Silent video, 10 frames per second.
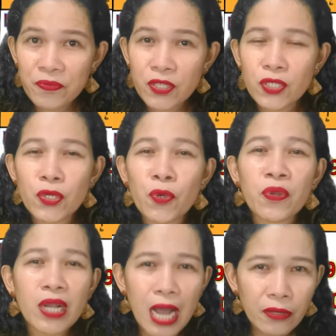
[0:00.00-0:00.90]
So
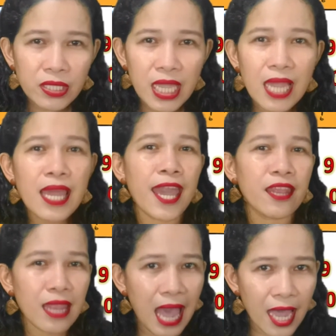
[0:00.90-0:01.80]
counting
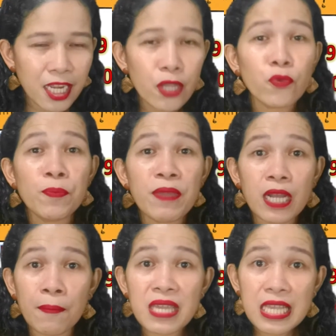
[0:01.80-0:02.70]
and adding would
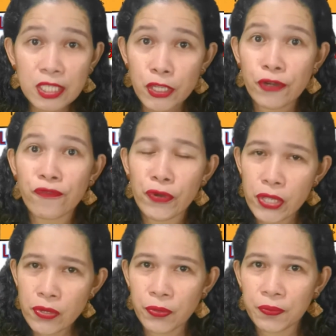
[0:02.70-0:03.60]
become easier for
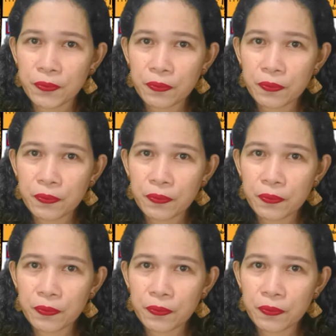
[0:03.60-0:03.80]
you.